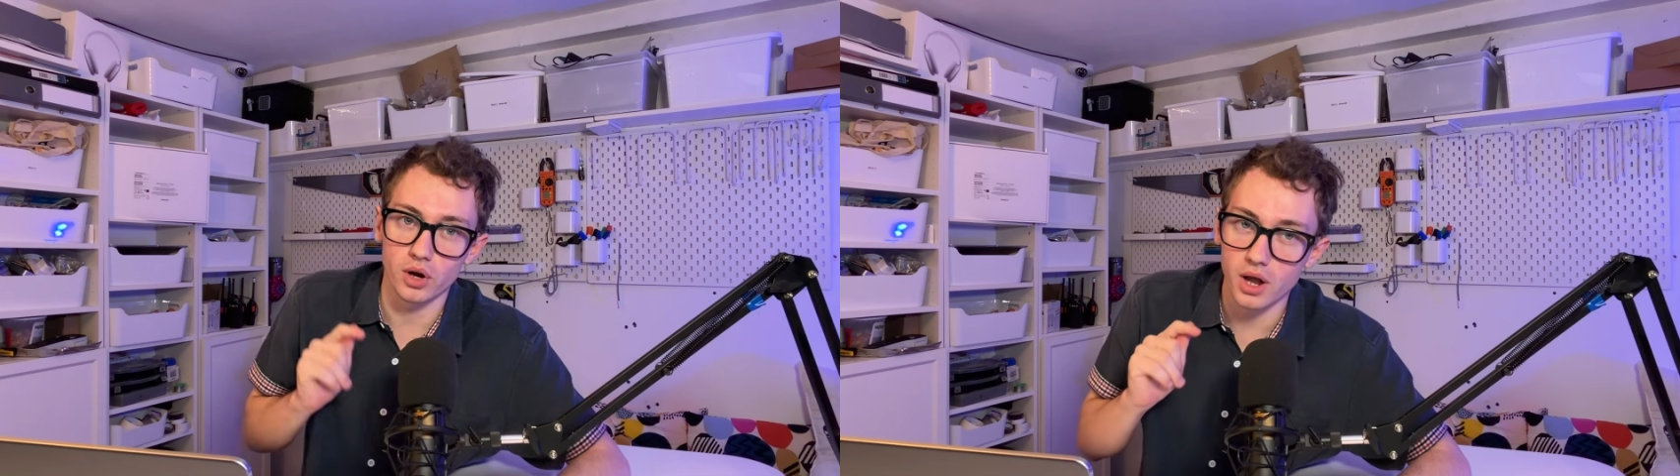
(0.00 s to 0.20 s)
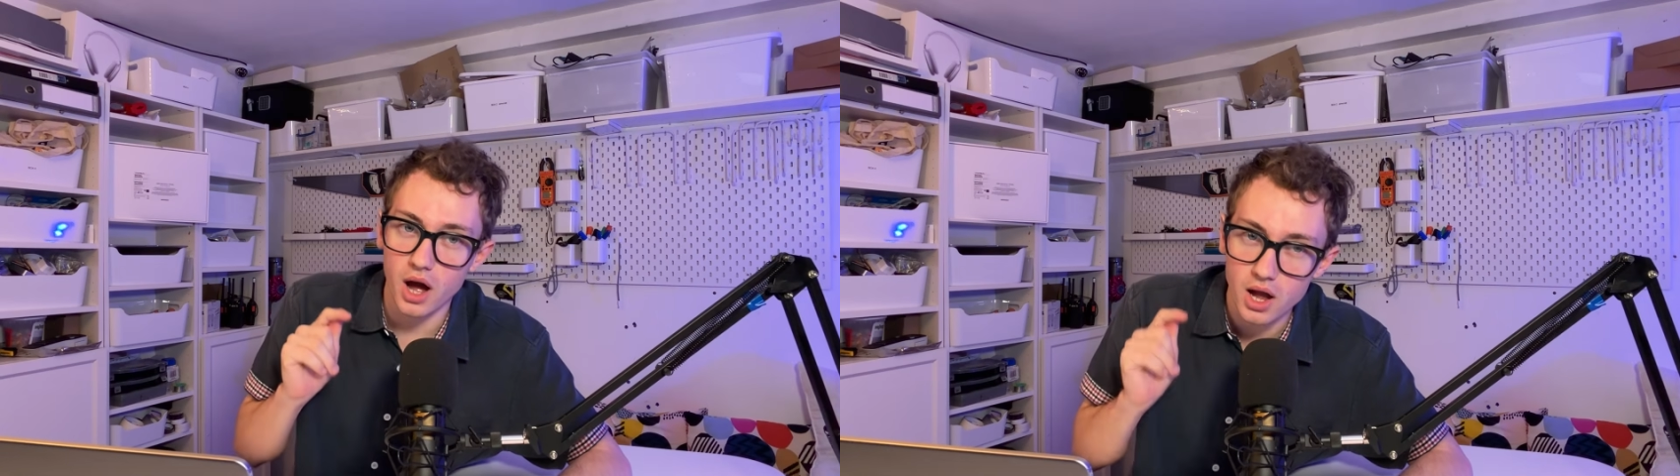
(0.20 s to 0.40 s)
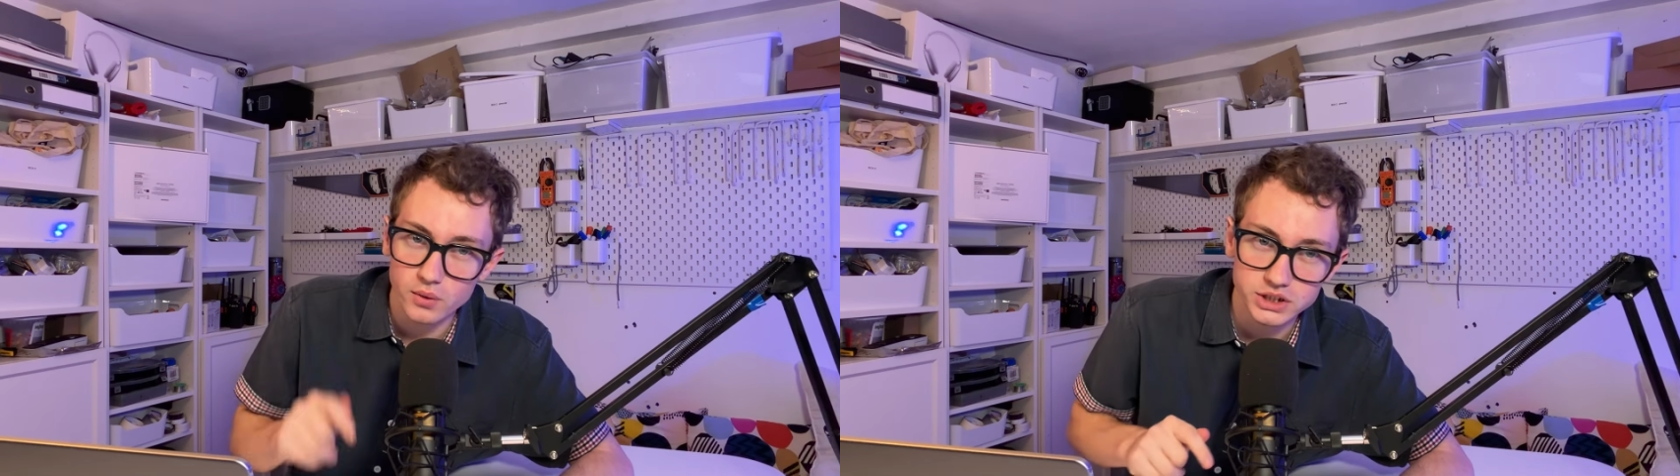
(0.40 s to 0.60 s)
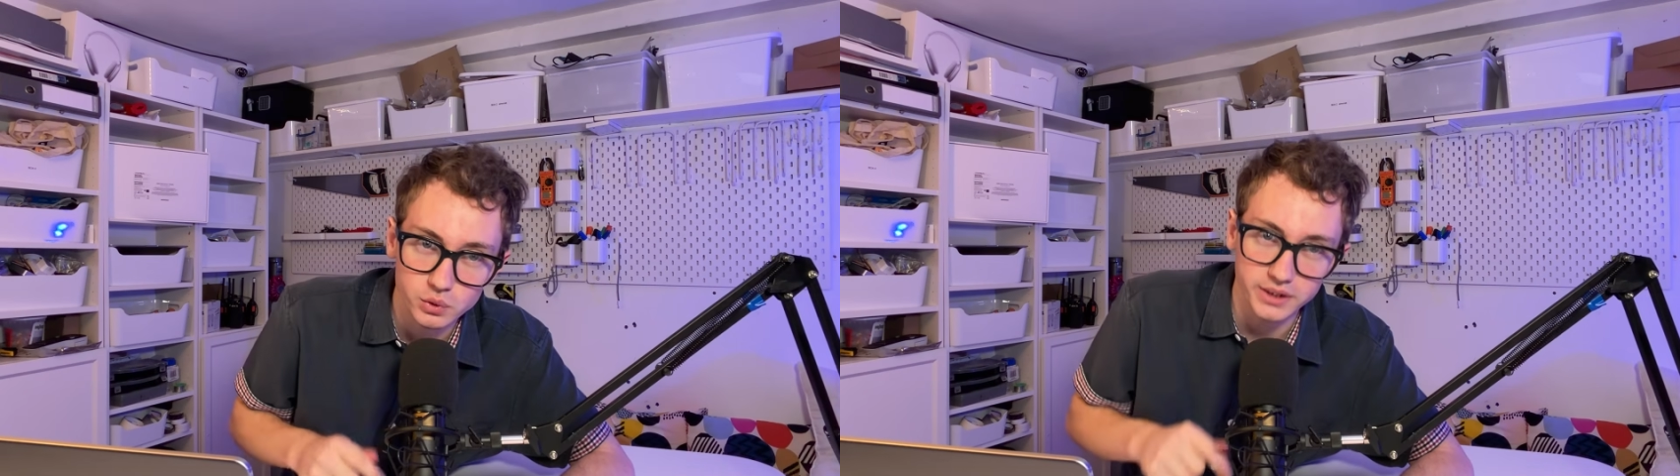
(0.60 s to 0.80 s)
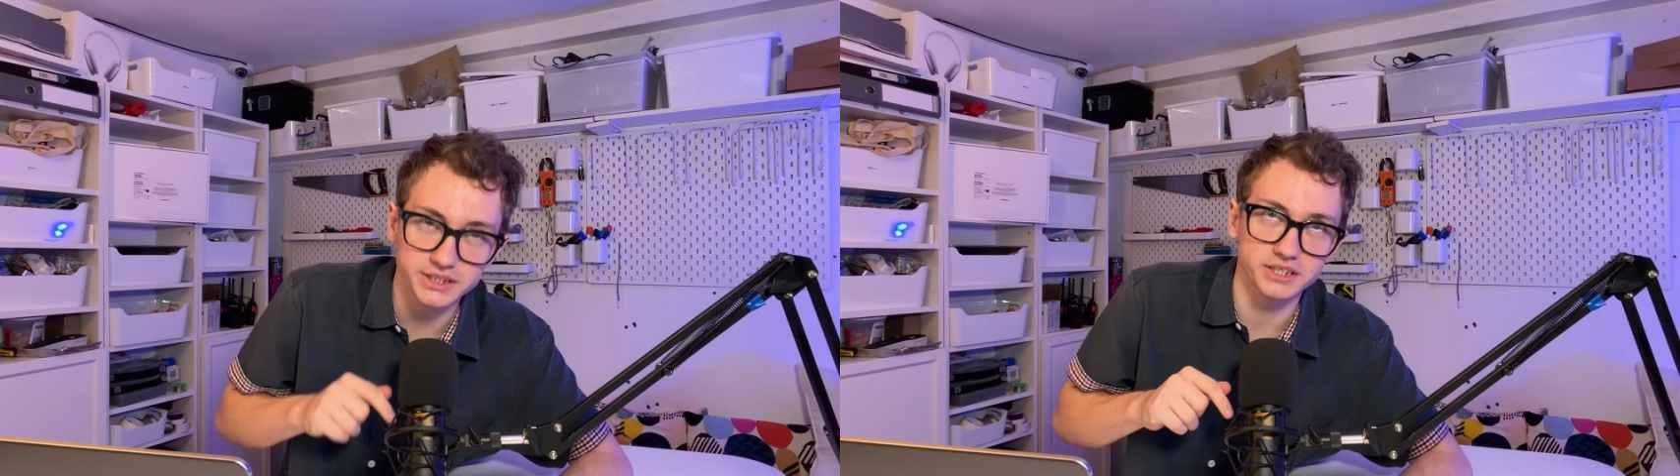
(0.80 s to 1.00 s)
on iOS
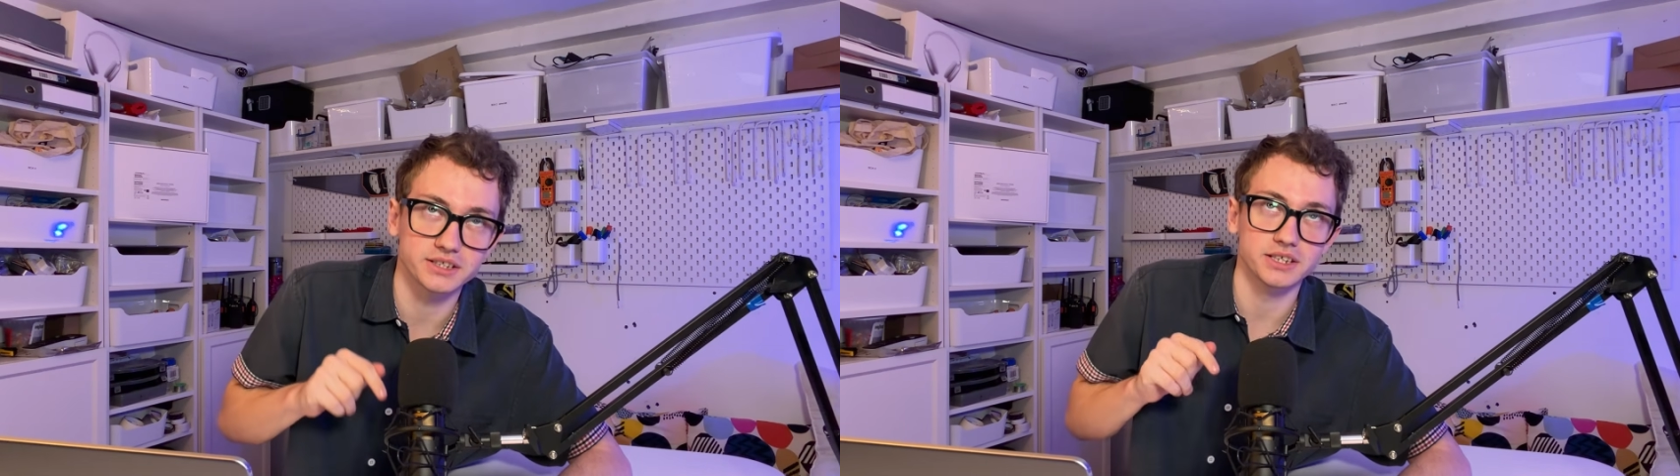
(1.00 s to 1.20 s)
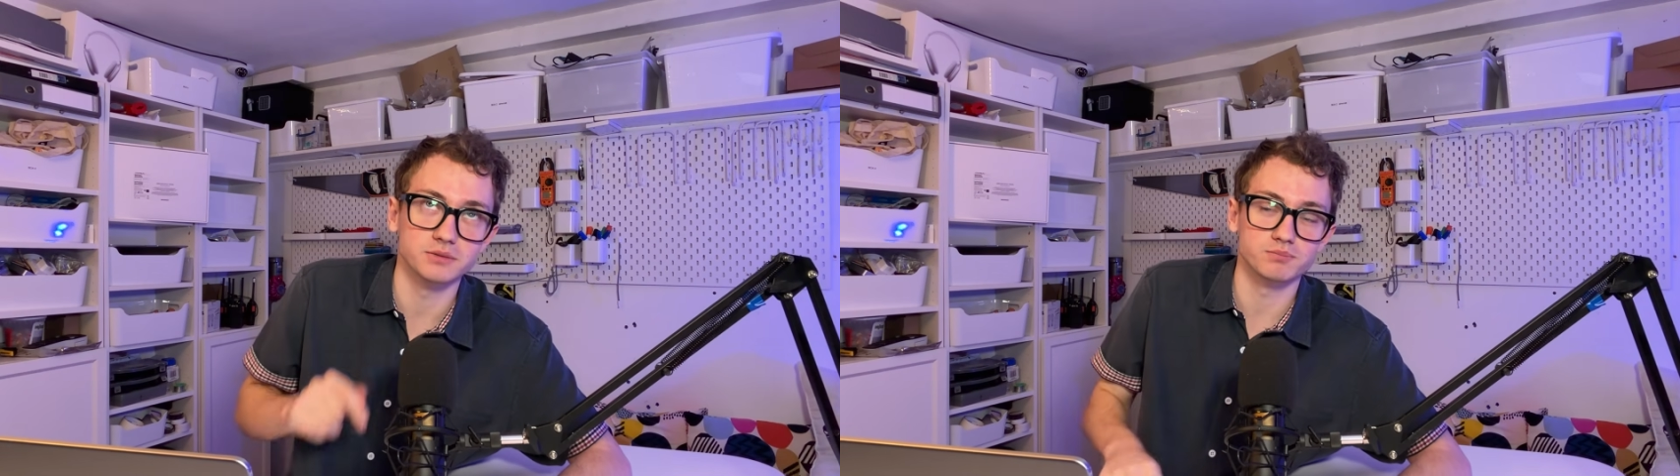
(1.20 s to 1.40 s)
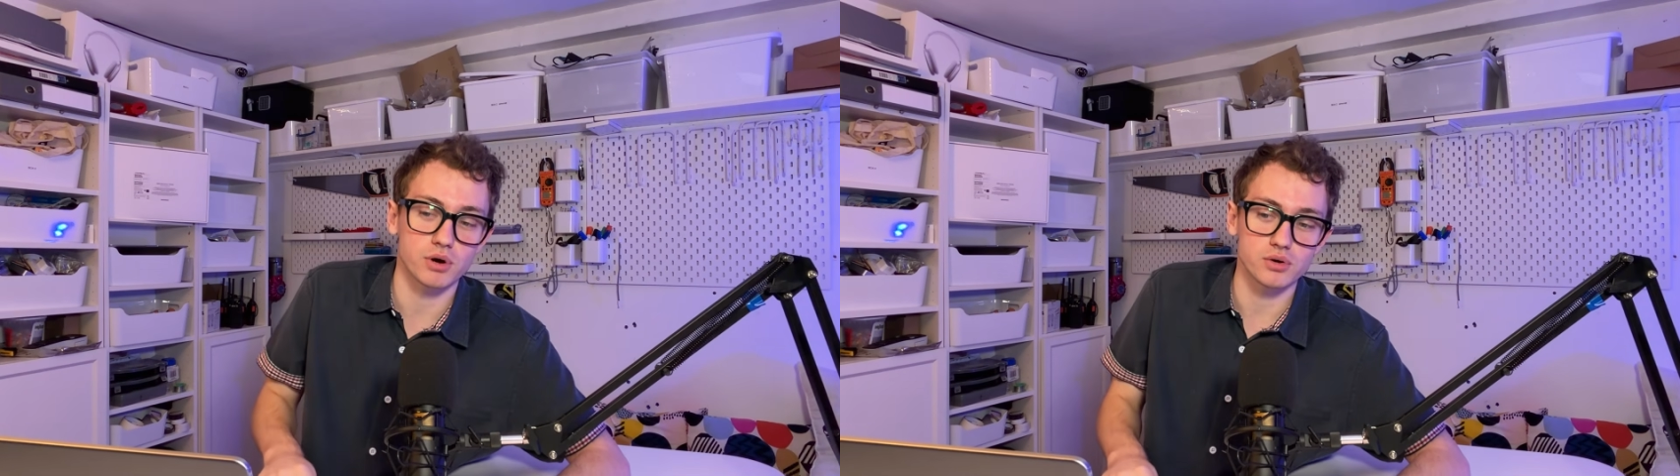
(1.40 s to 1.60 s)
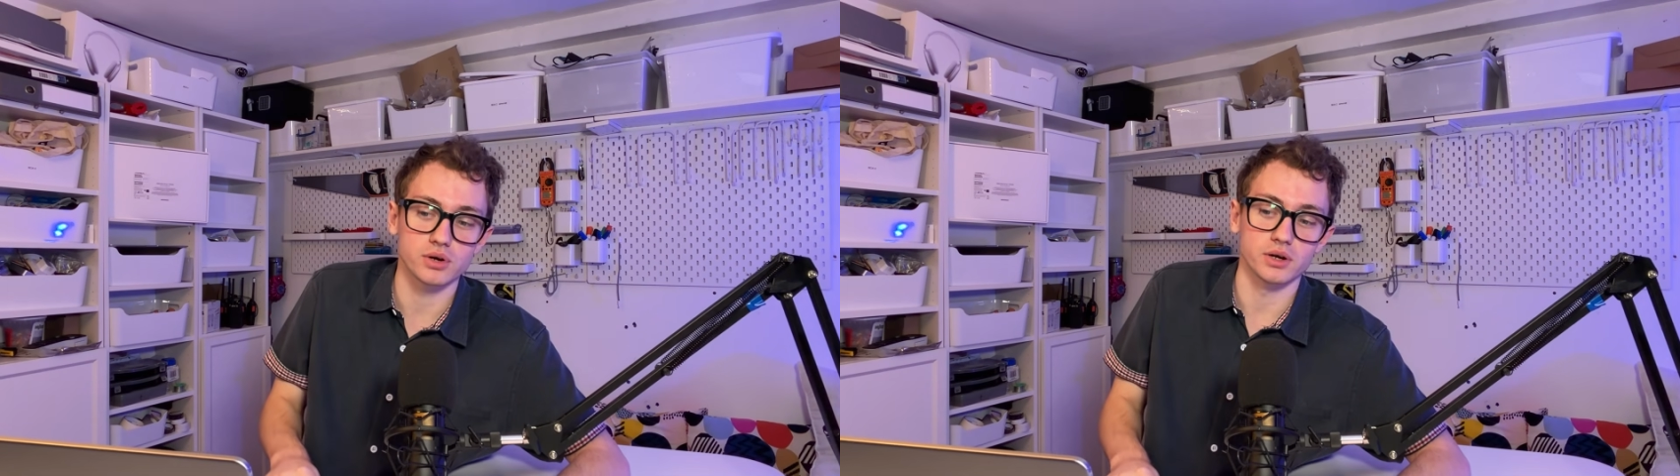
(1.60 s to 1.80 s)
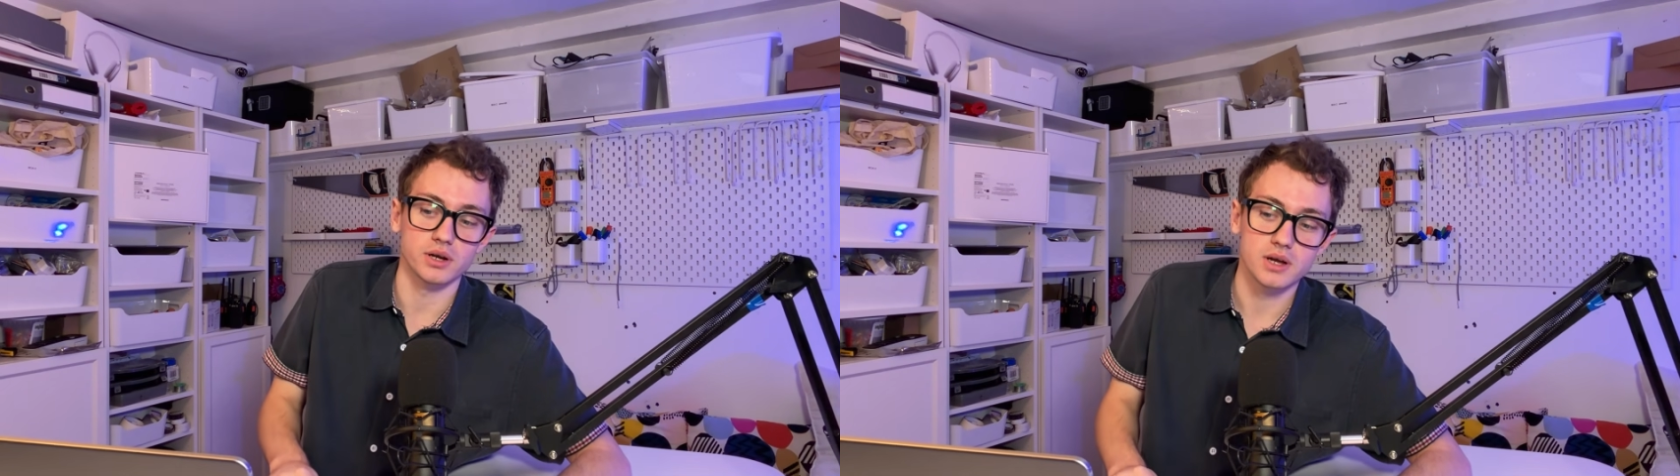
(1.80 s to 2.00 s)
26 is broken.